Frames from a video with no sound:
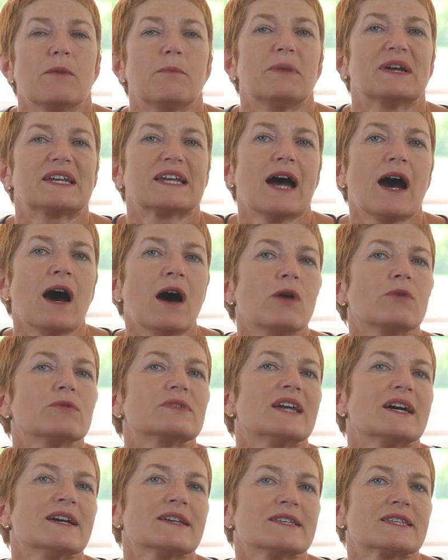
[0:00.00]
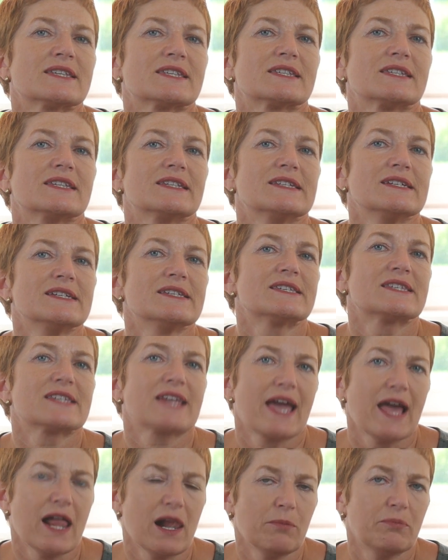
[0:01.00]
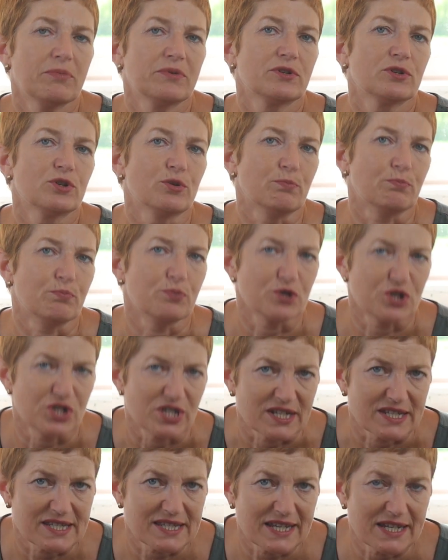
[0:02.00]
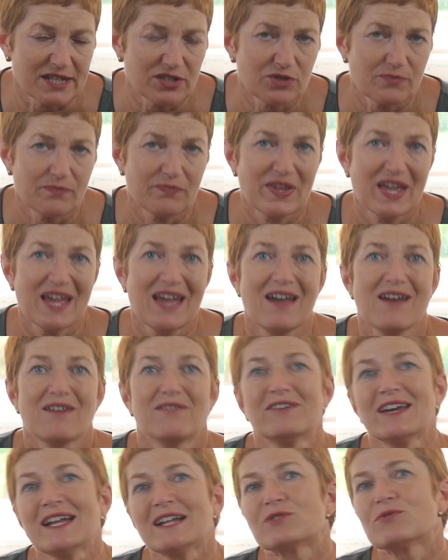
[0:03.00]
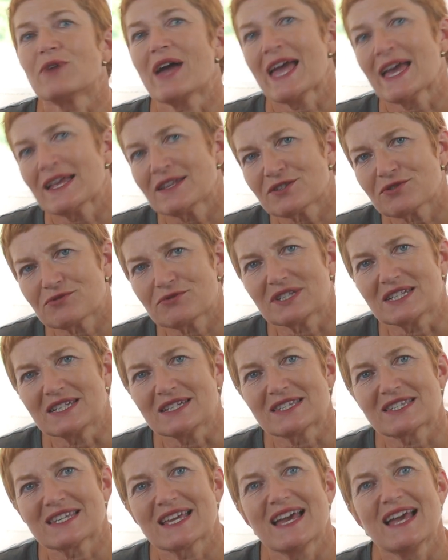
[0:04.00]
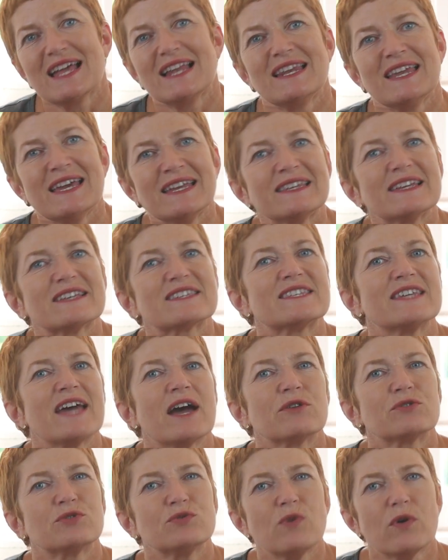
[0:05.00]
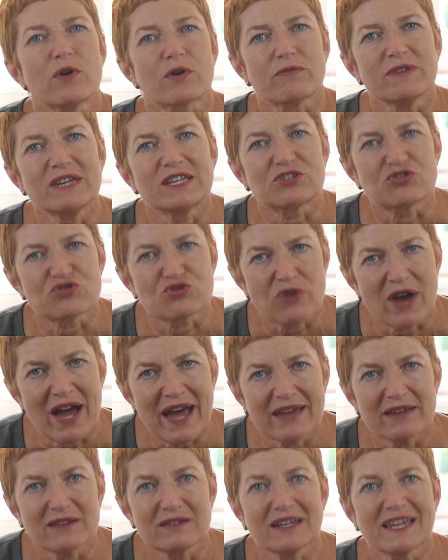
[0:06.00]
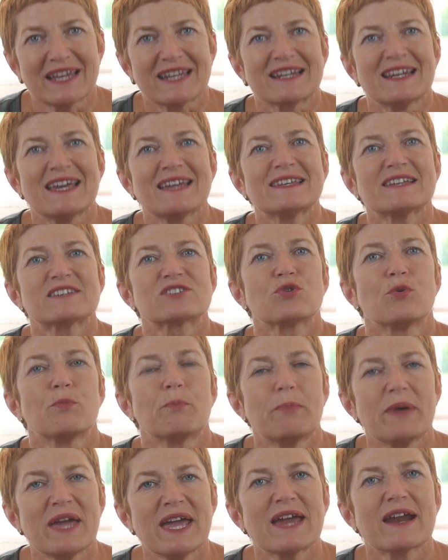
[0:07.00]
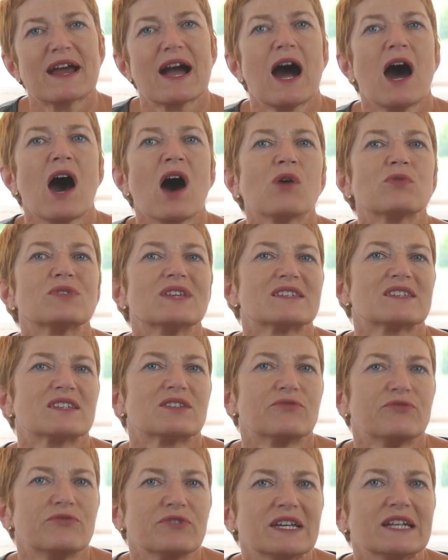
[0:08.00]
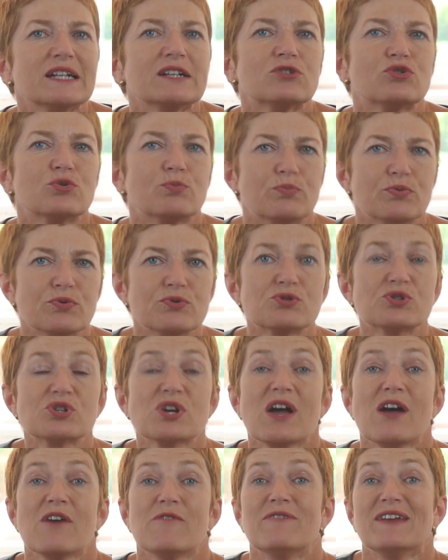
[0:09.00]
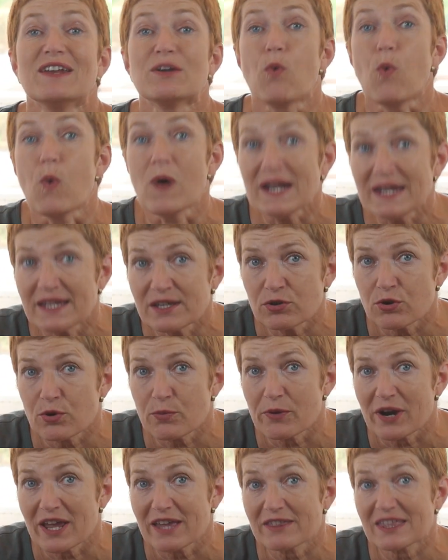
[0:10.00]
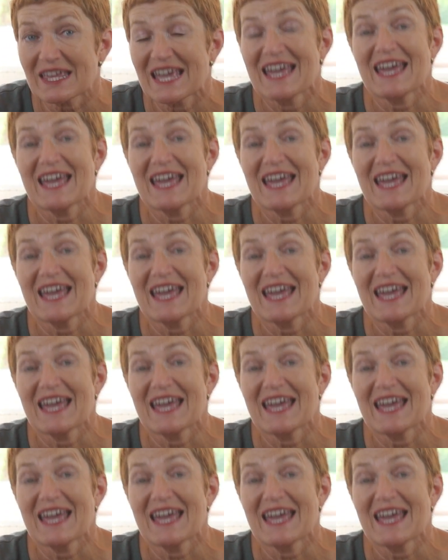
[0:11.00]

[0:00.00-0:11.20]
But how does this help the pushing stage? Well, to answer this, let us now do a quick trial and let us compare how does it feel to push when holding your breath